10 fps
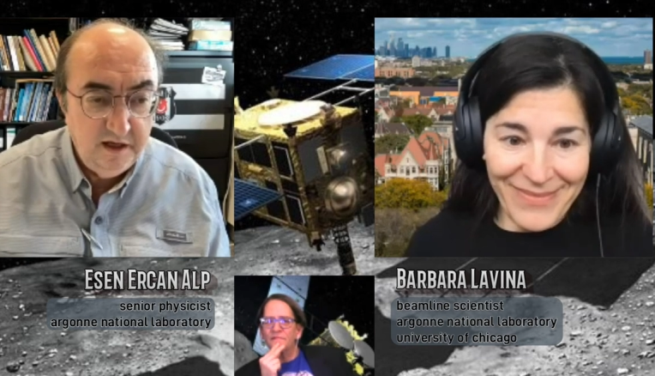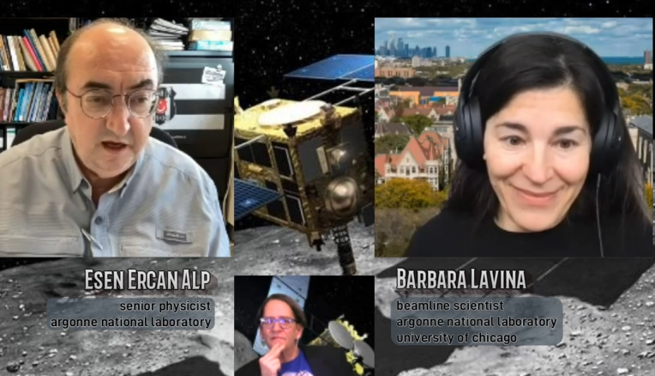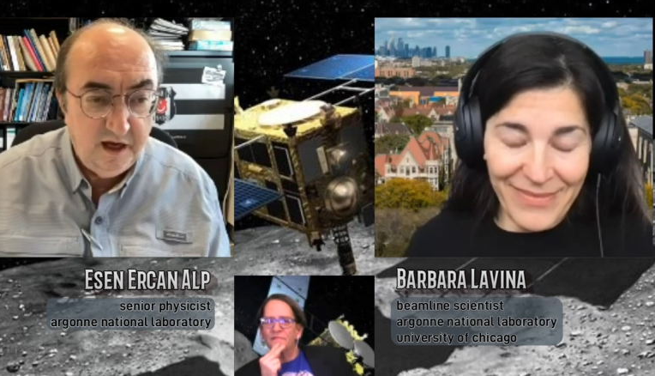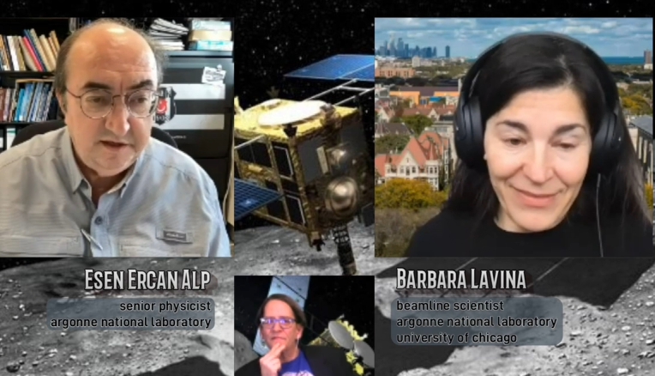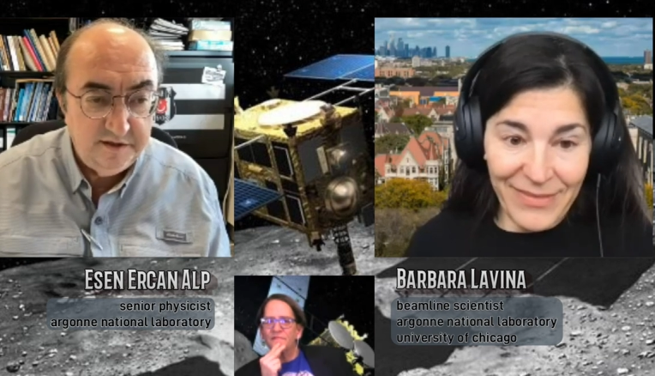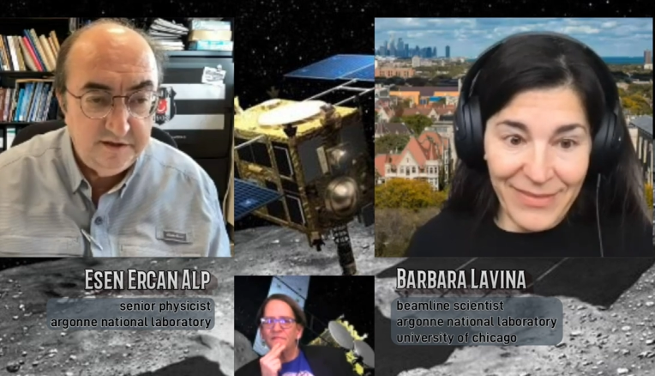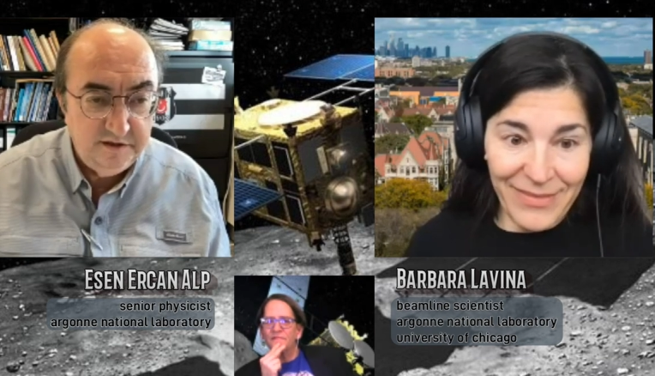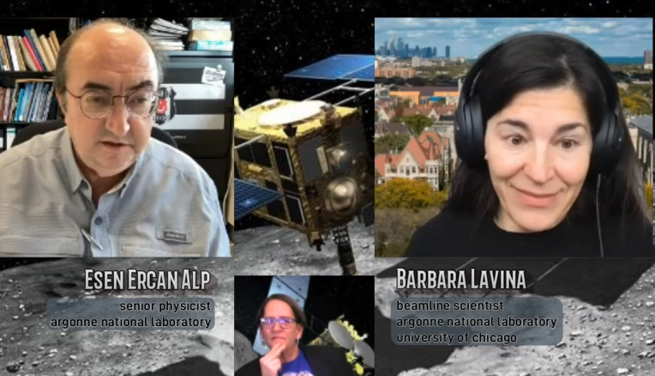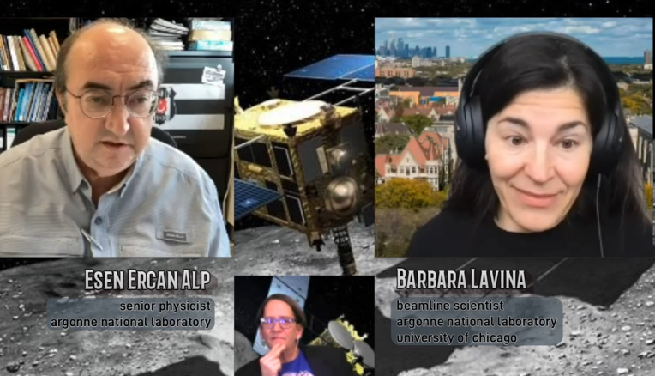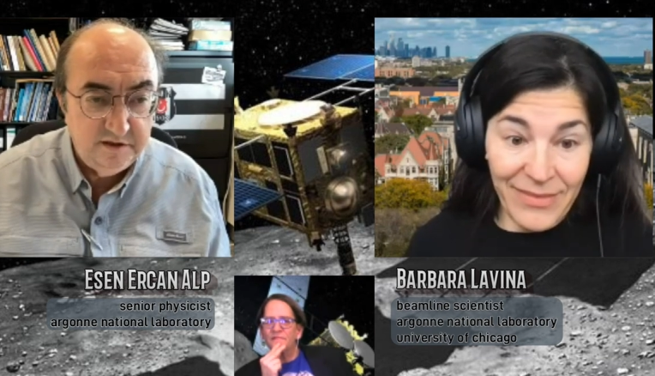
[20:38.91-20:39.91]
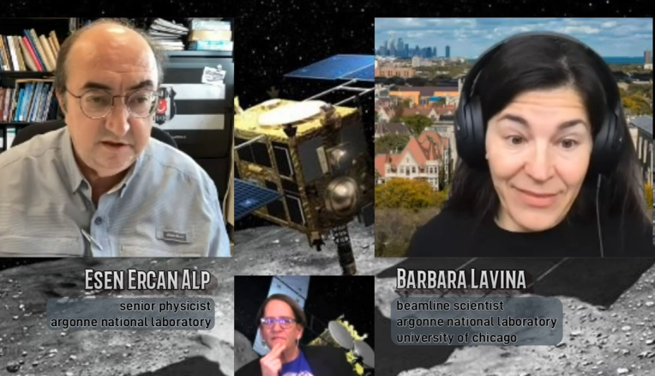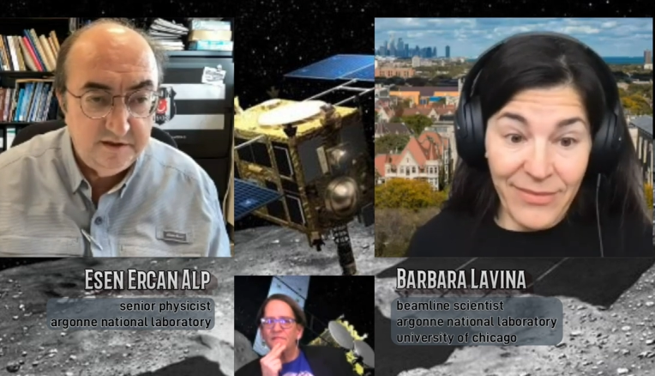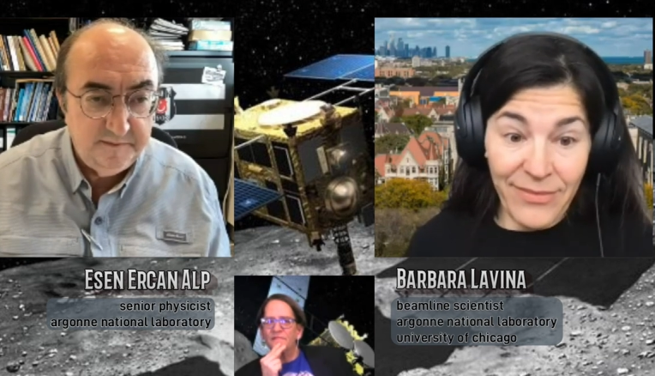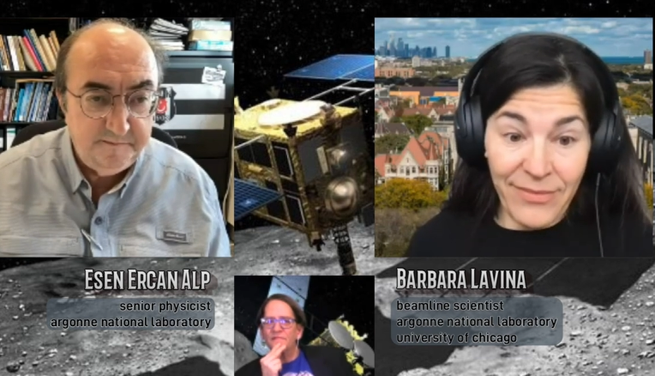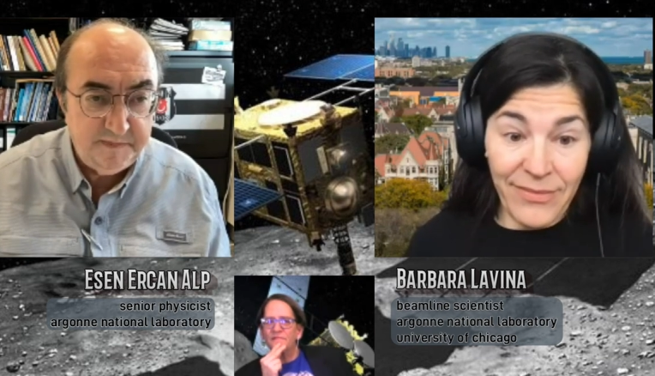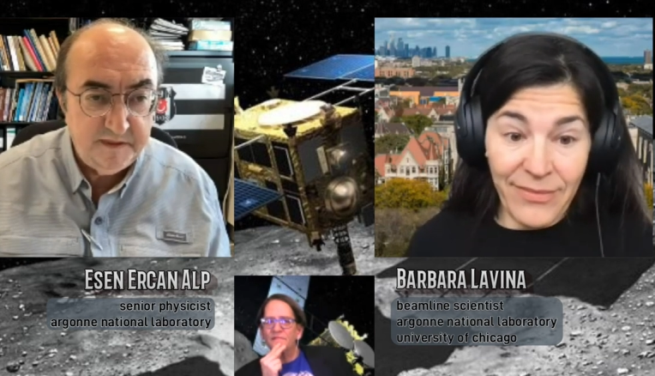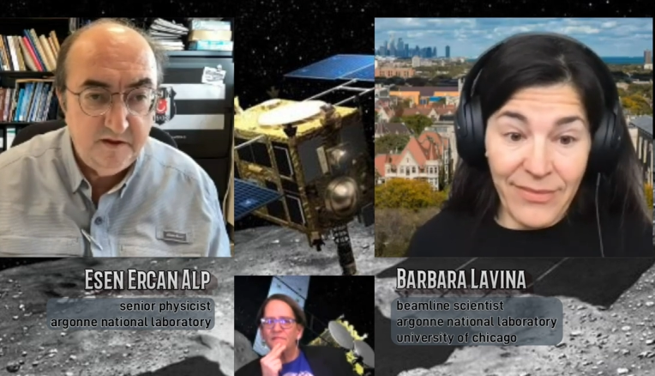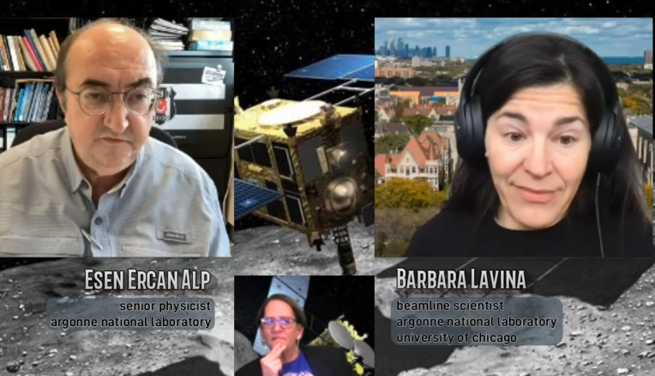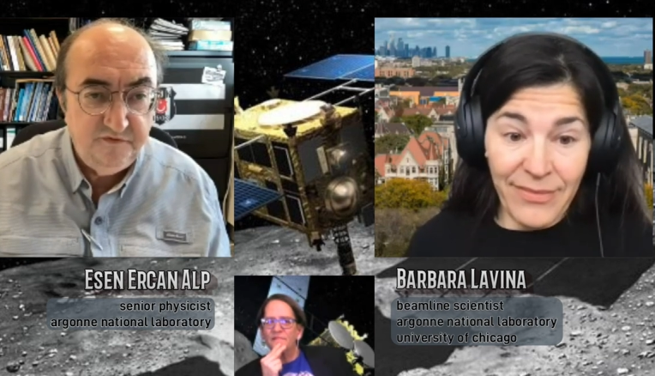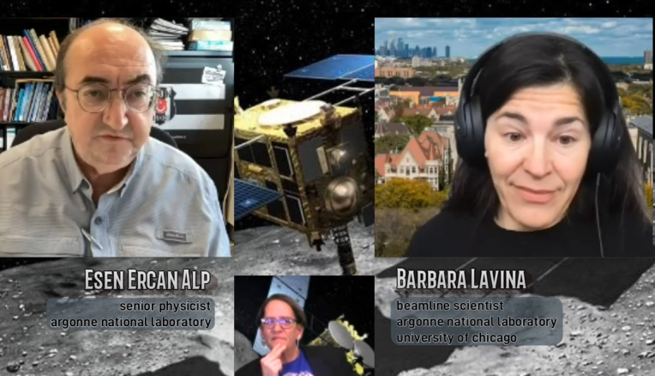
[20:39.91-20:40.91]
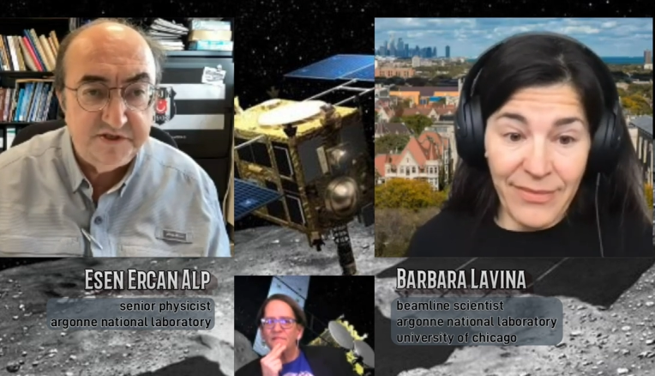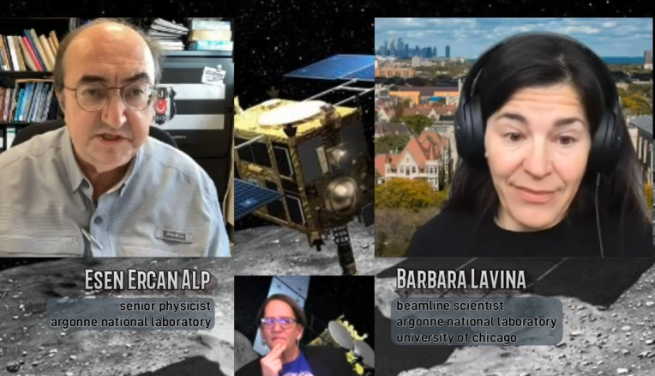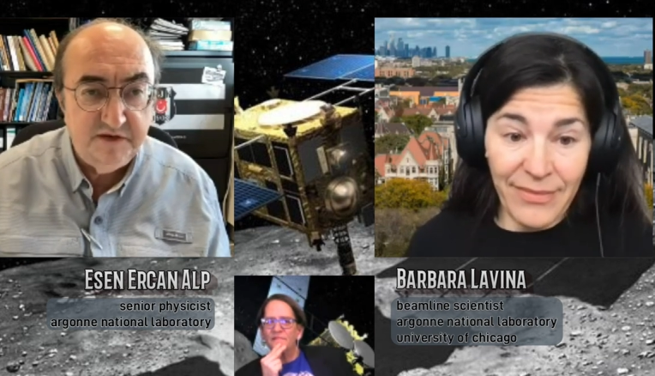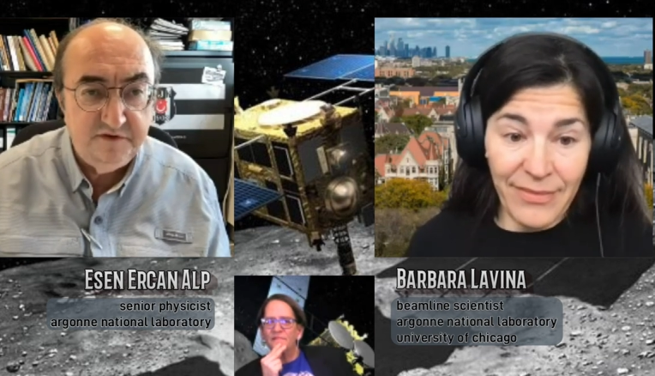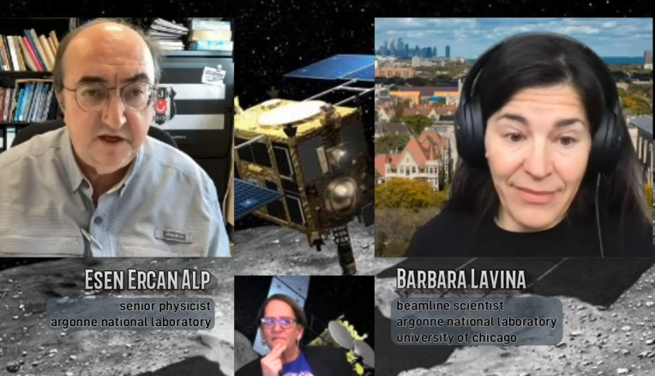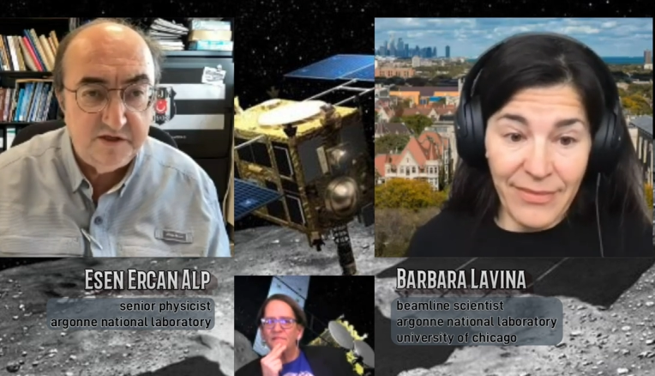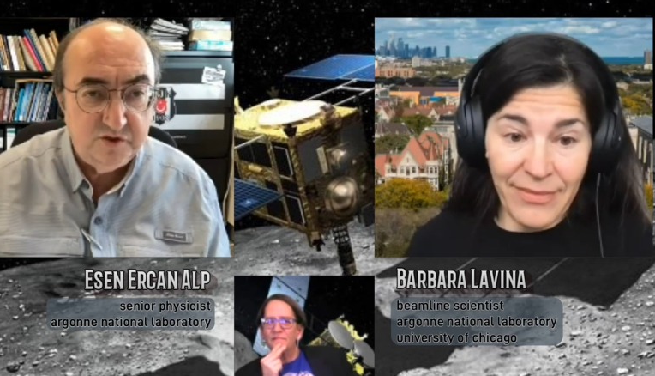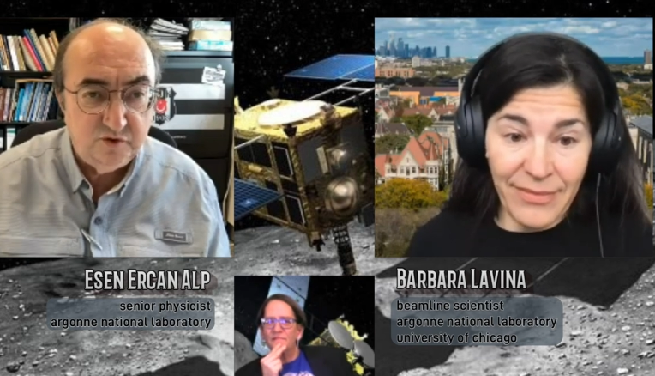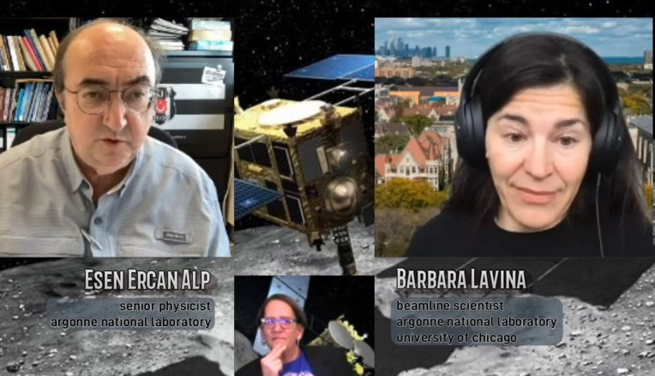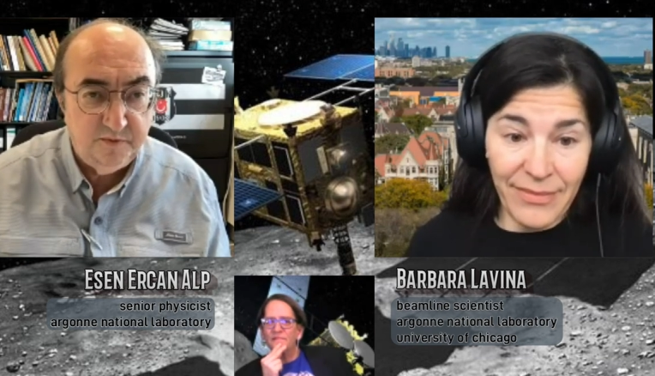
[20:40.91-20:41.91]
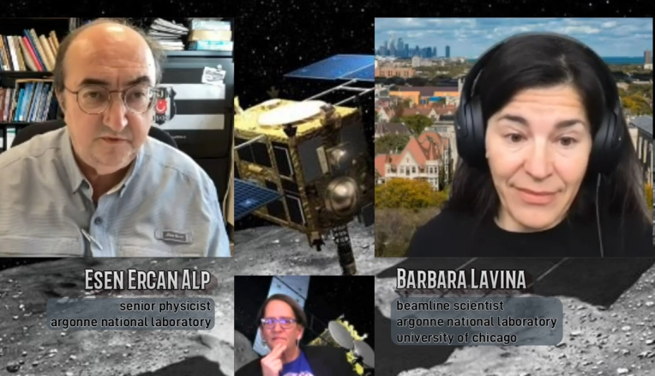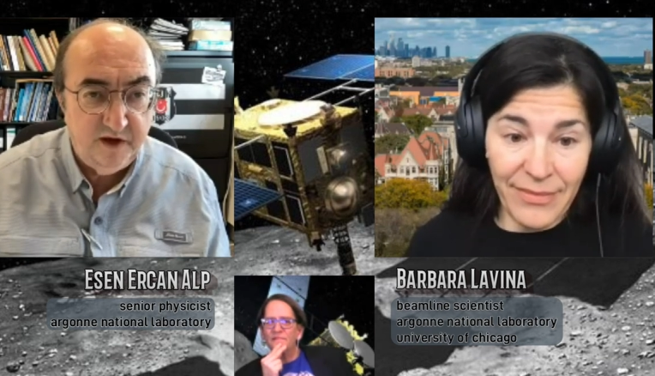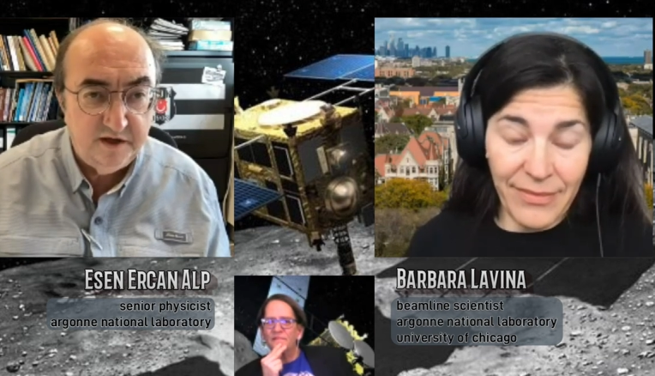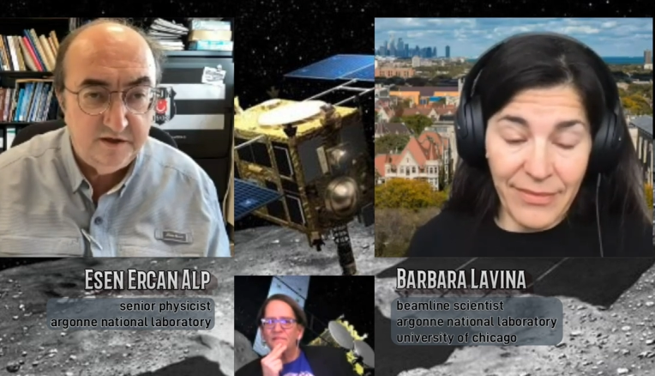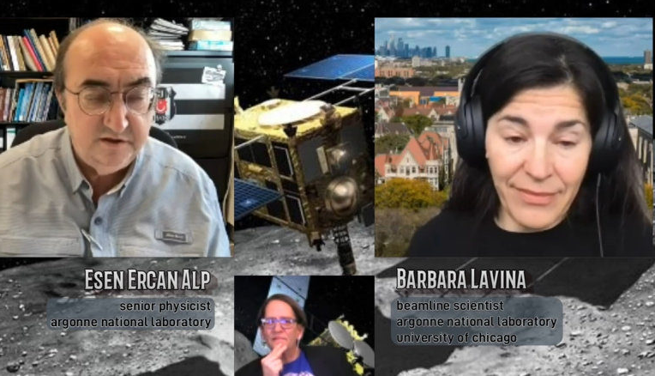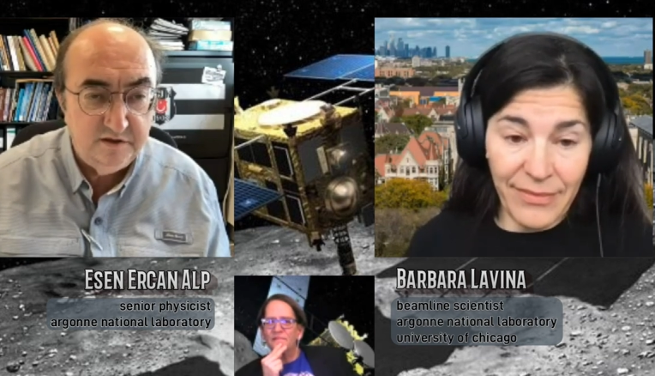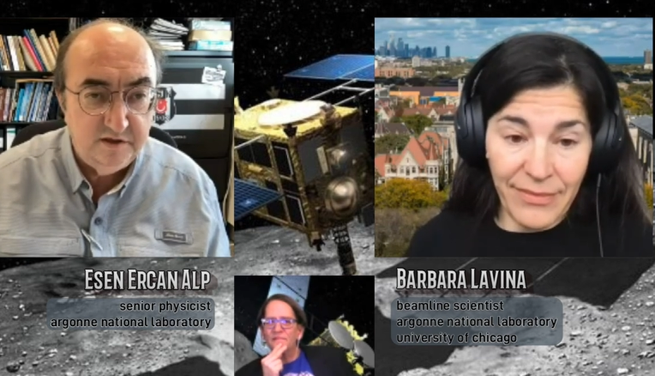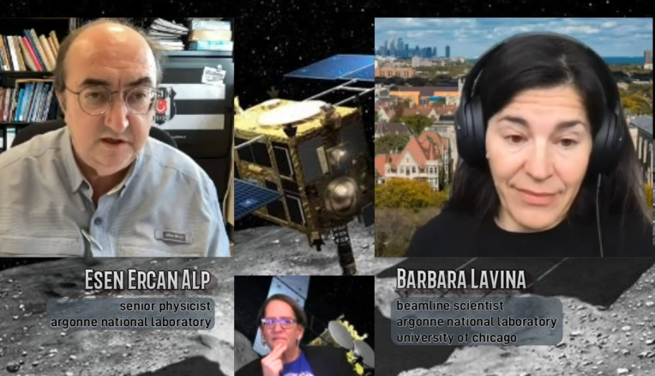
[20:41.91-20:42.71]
Speaker 1: Iron, um, 57 isotope of iron,